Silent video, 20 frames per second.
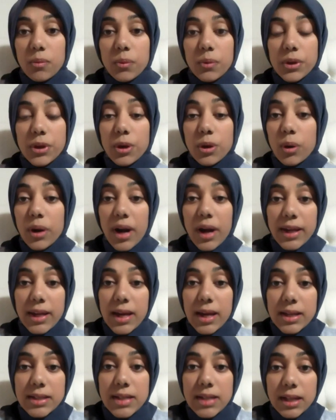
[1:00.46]
You know, and I
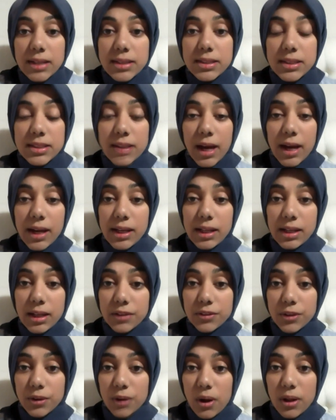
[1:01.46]
can't tell society
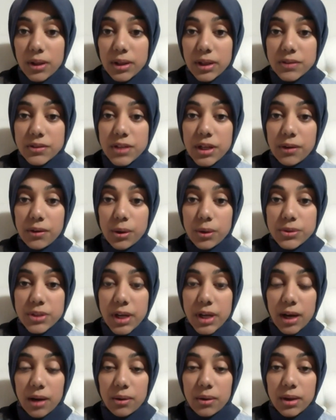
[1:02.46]
because they're calling us
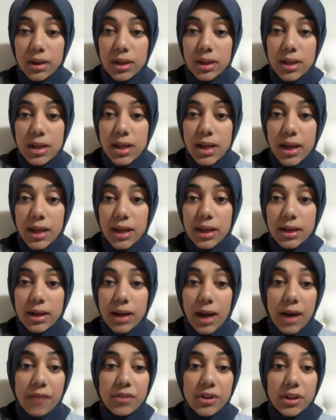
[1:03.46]
heroes now. And
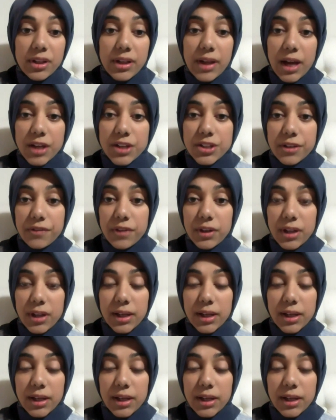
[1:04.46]
I really actually feel like